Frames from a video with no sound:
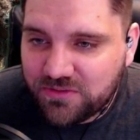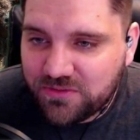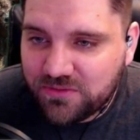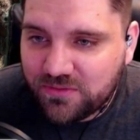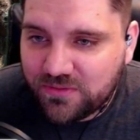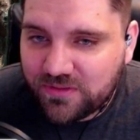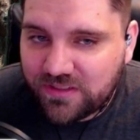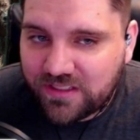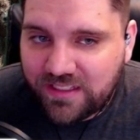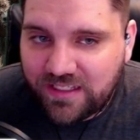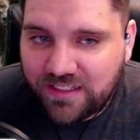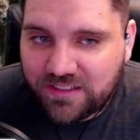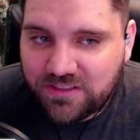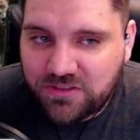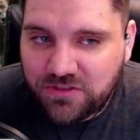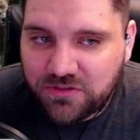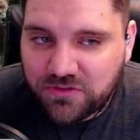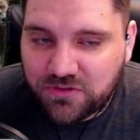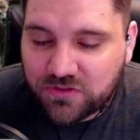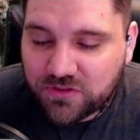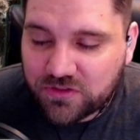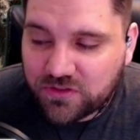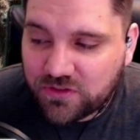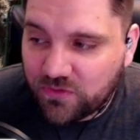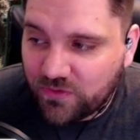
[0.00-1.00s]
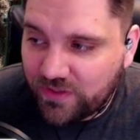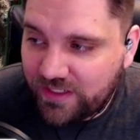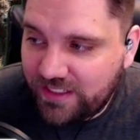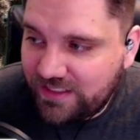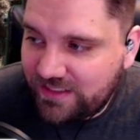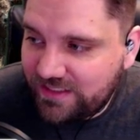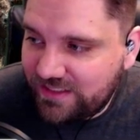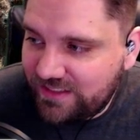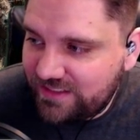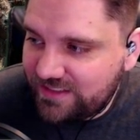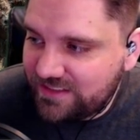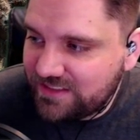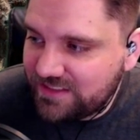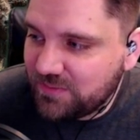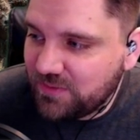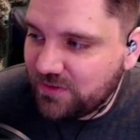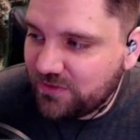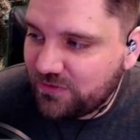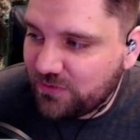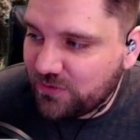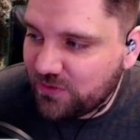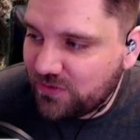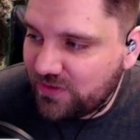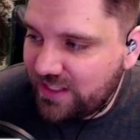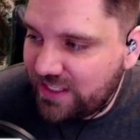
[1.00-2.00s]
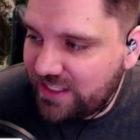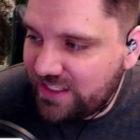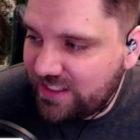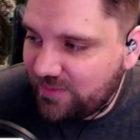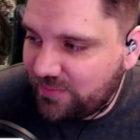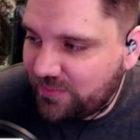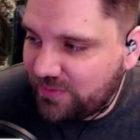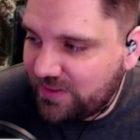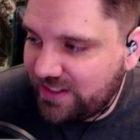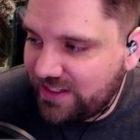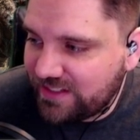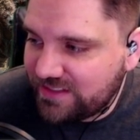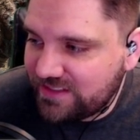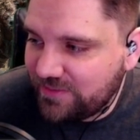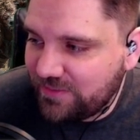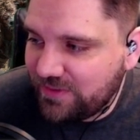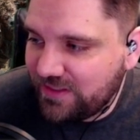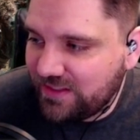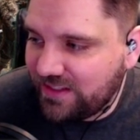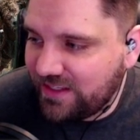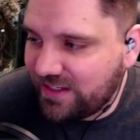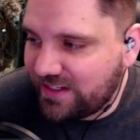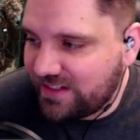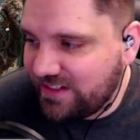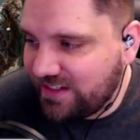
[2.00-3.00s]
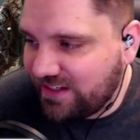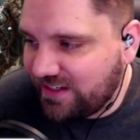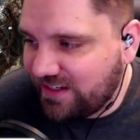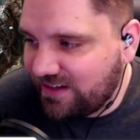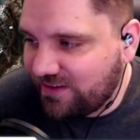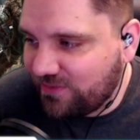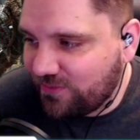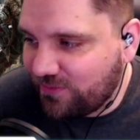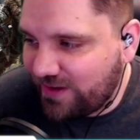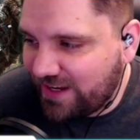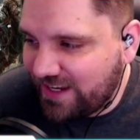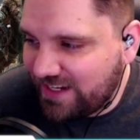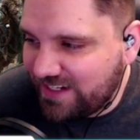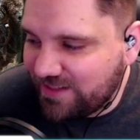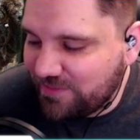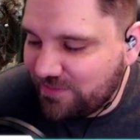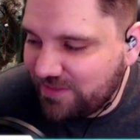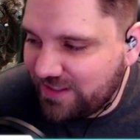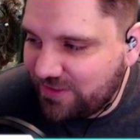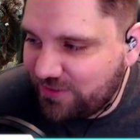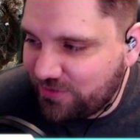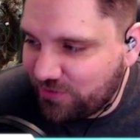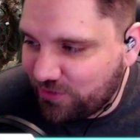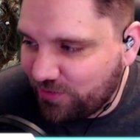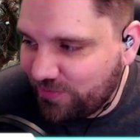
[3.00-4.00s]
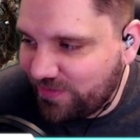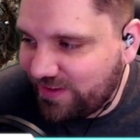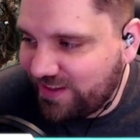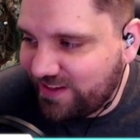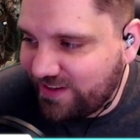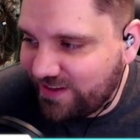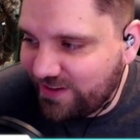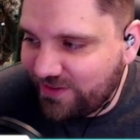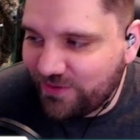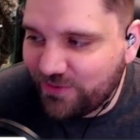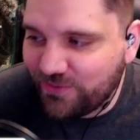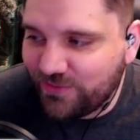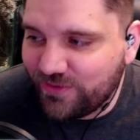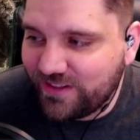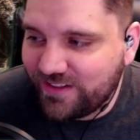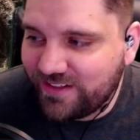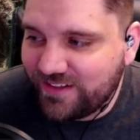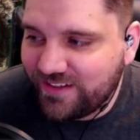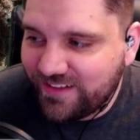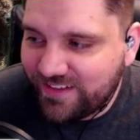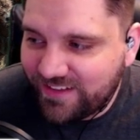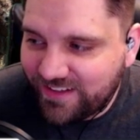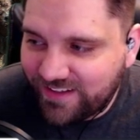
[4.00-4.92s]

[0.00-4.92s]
you screen these before they get picked and be like, nah, randomly throw me another one.